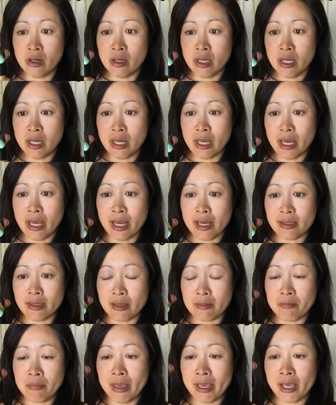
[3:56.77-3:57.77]
and
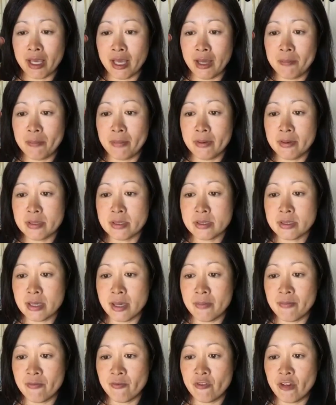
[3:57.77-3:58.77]
then pick up
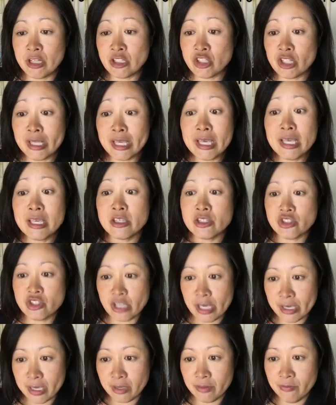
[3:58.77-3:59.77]
some freshly
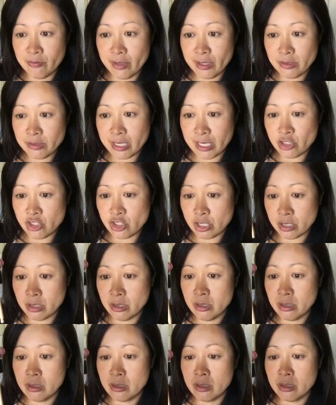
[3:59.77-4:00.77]
shaken foundation.